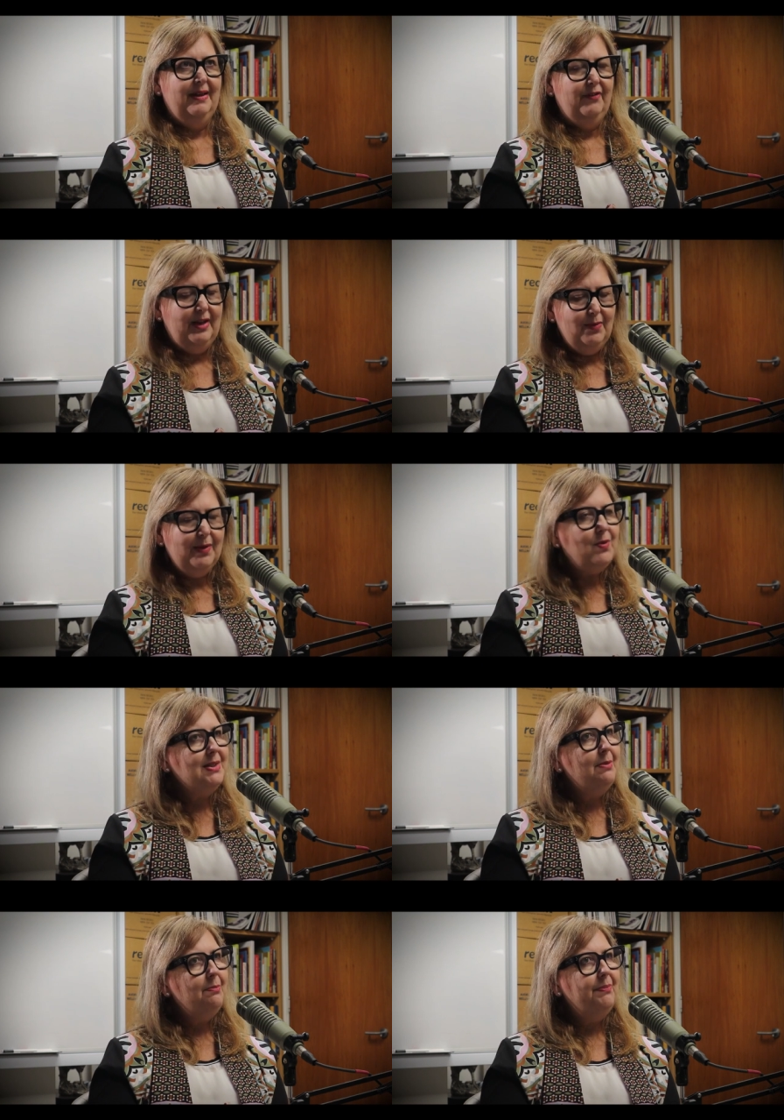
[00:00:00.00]
If anyone
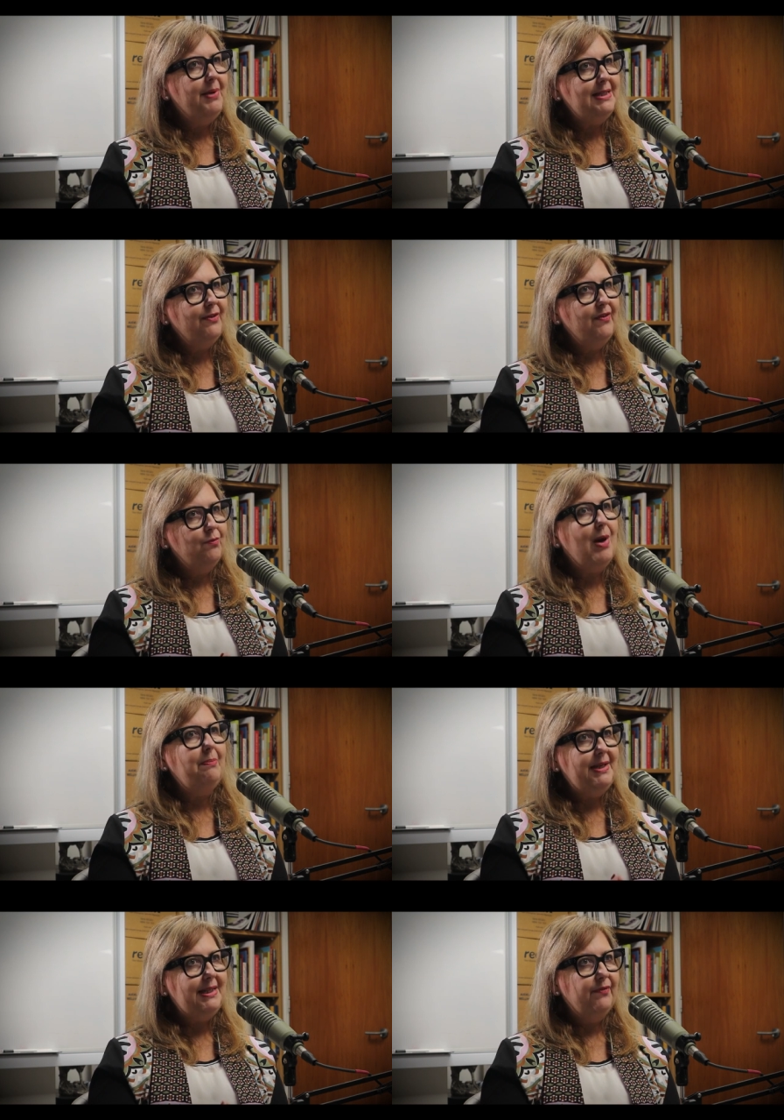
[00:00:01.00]
wants some piece of
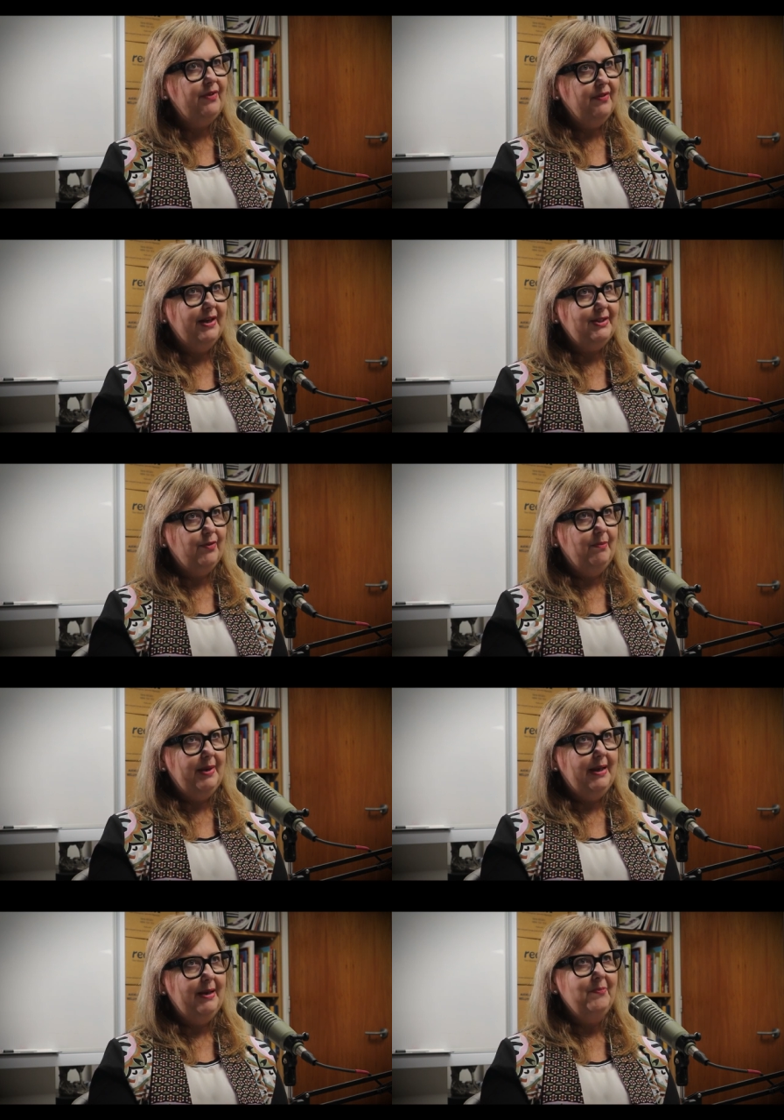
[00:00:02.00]
one piece of advice from
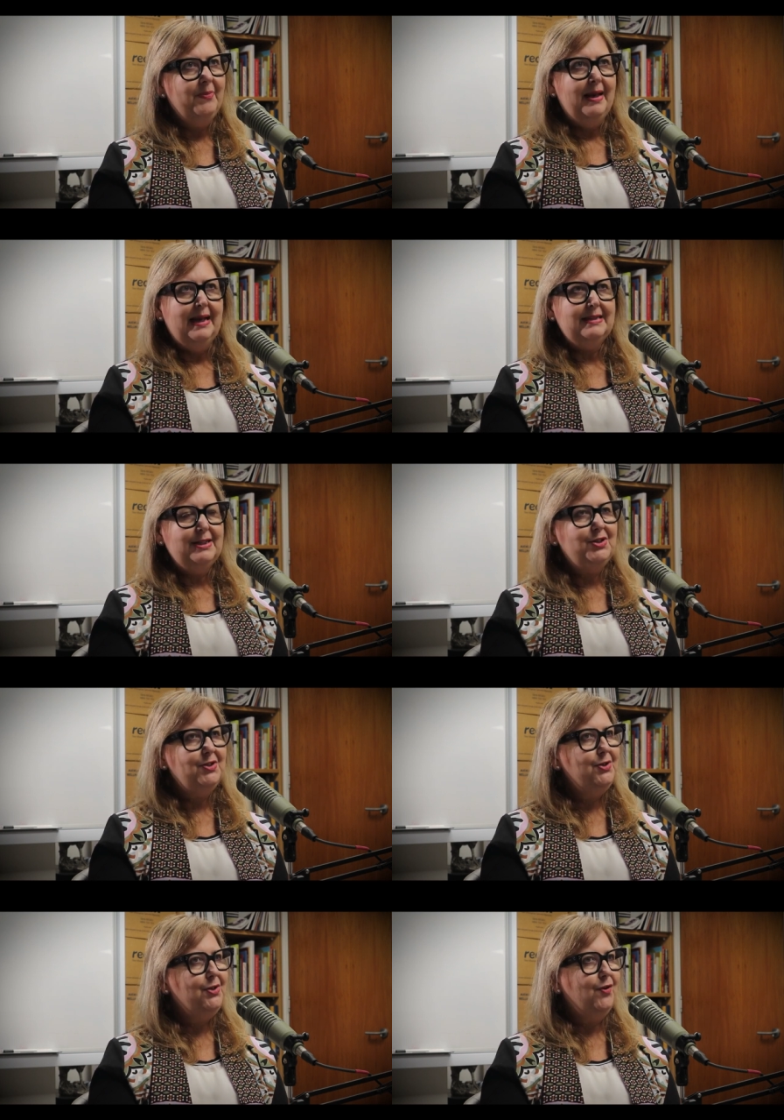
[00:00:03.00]
me, is
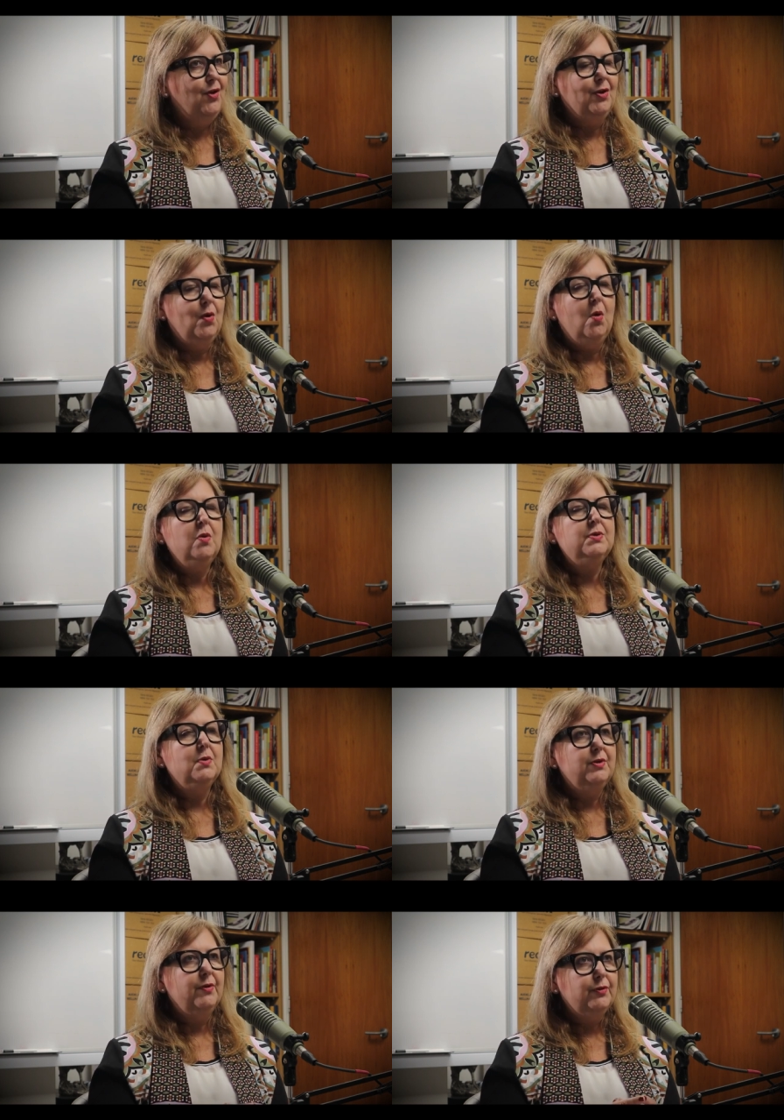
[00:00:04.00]
ensure you've got all
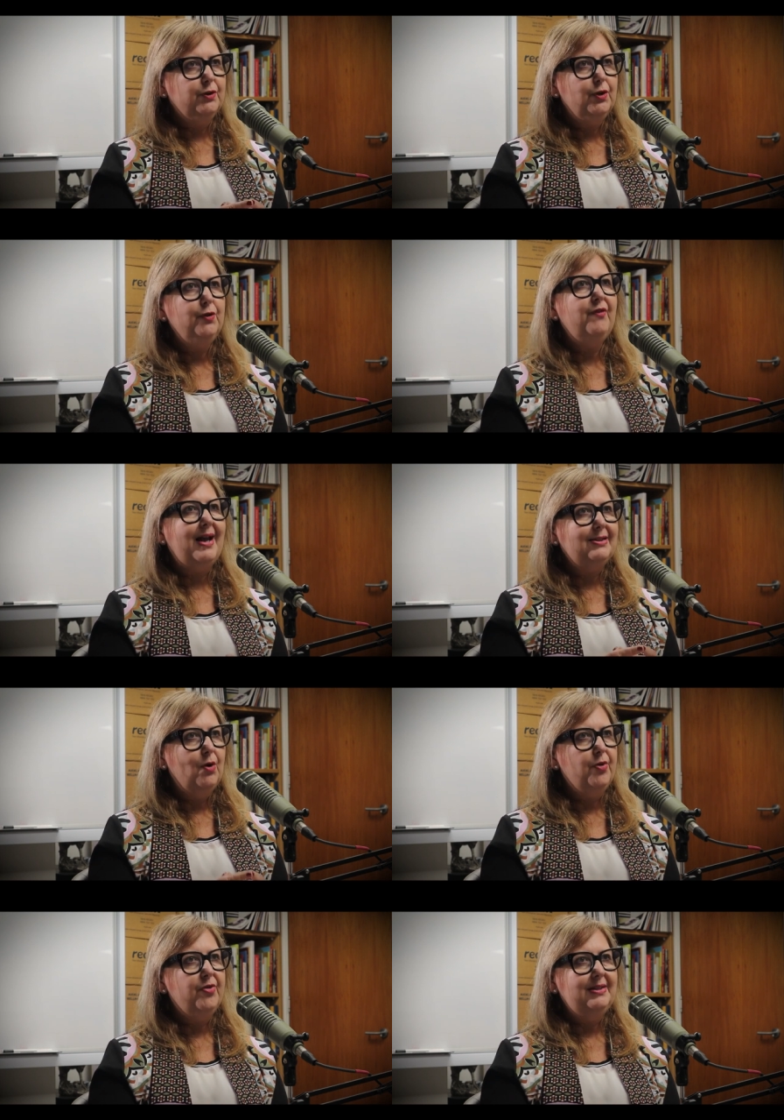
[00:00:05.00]
sorts of
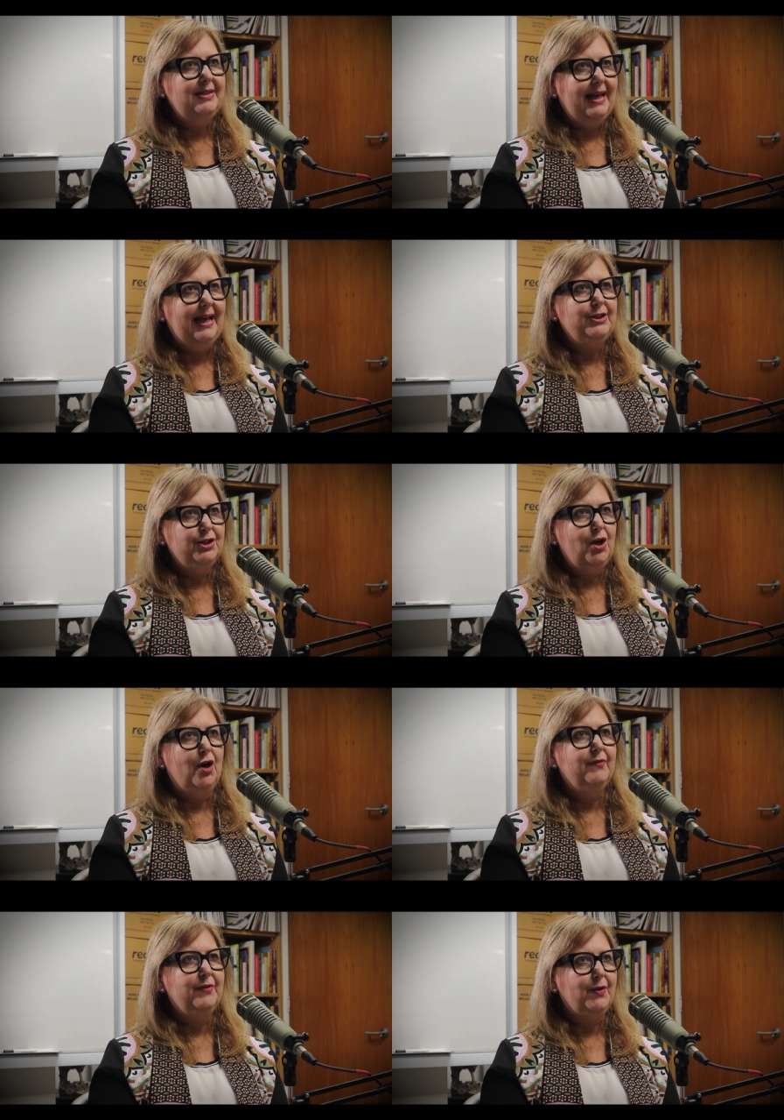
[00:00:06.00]
two-factor authentication
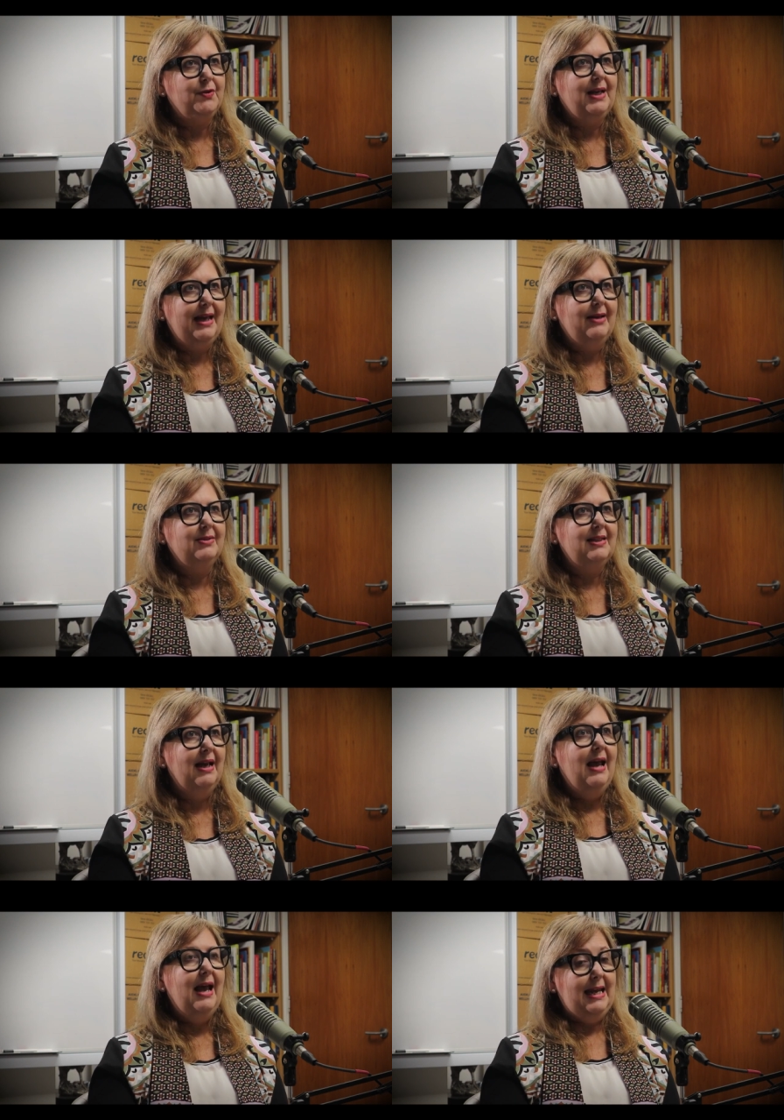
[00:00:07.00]
over those accounts,
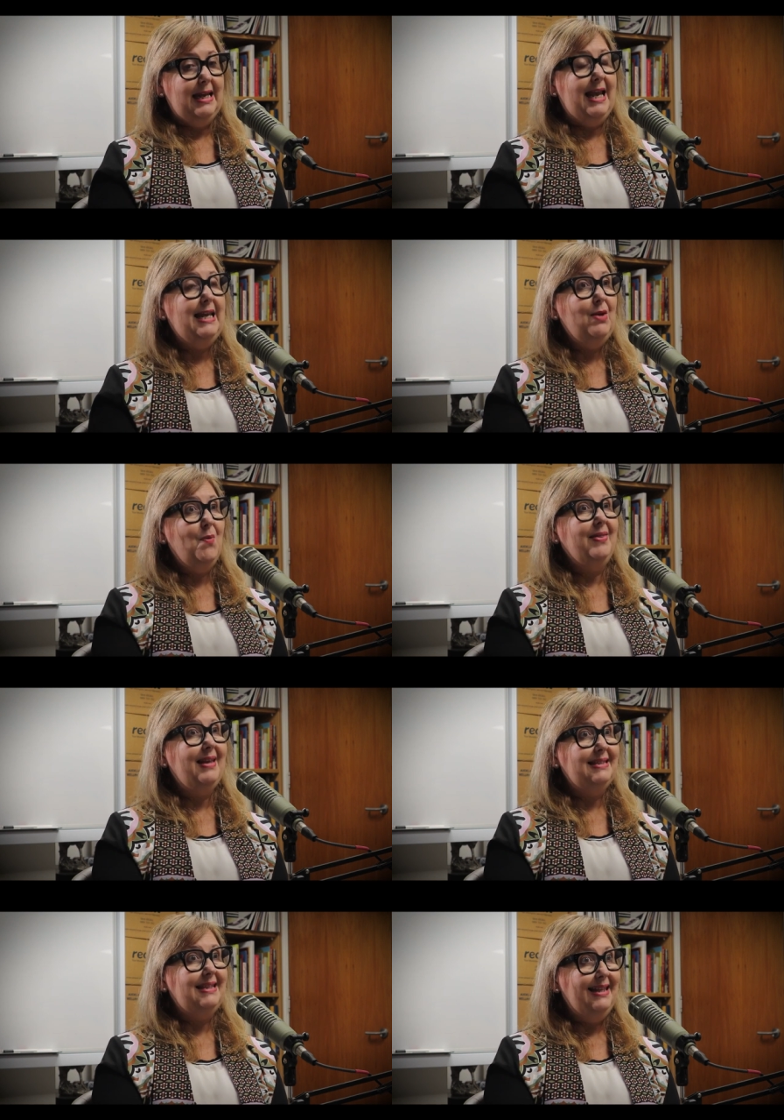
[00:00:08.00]
and
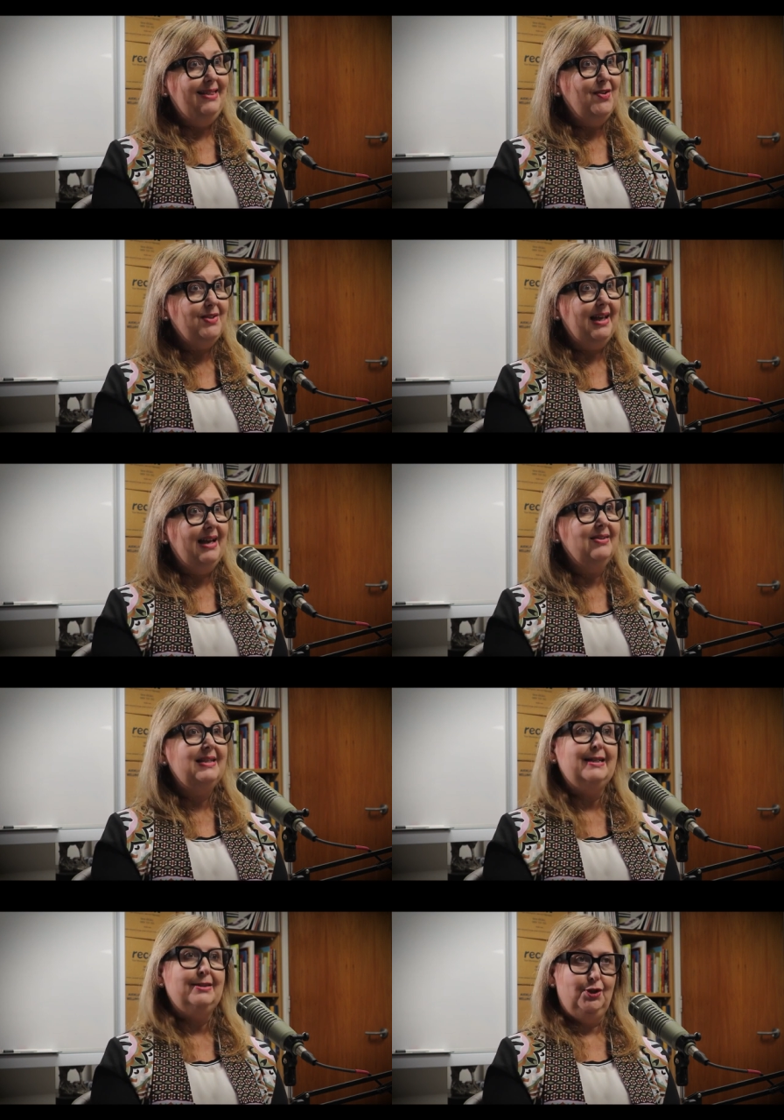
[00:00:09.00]
anyone that's in those
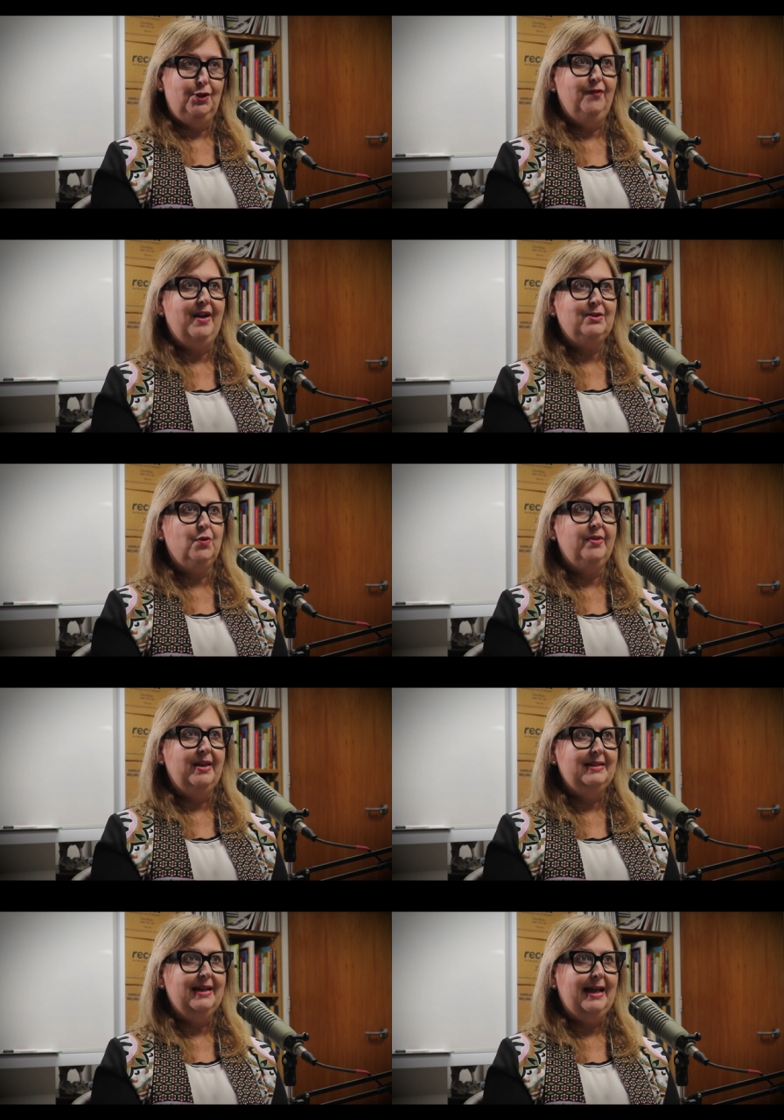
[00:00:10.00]
accounts has two-factor
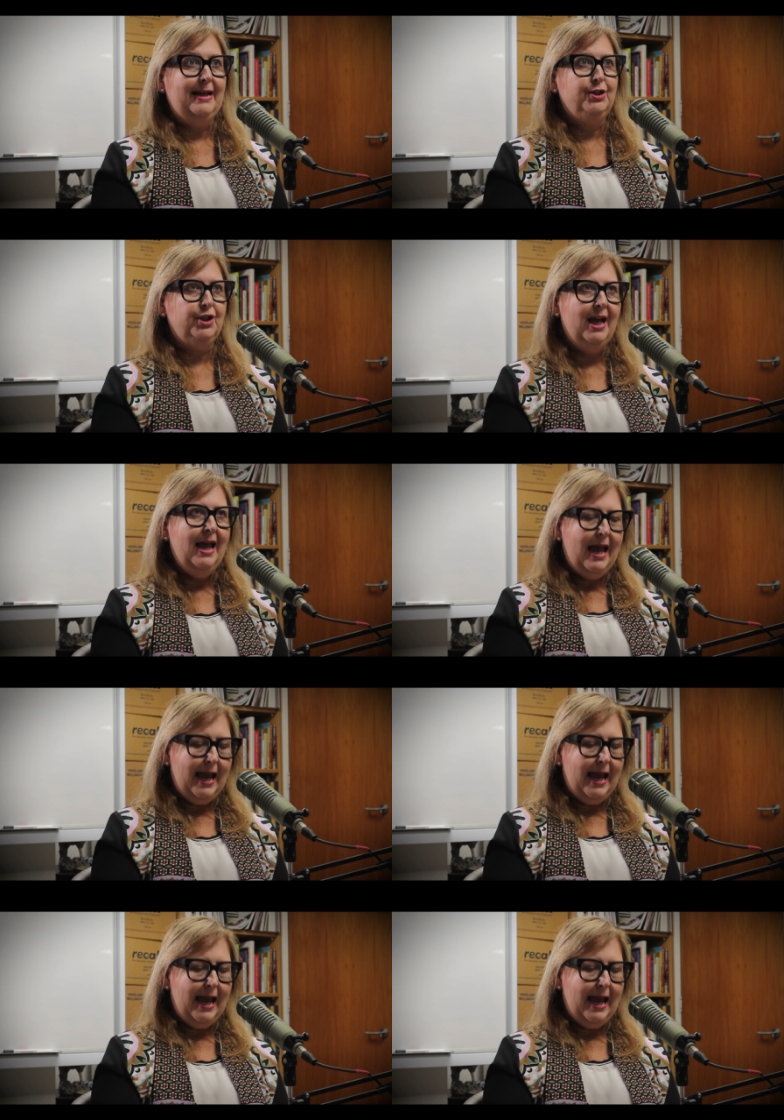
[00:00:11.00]
authentication.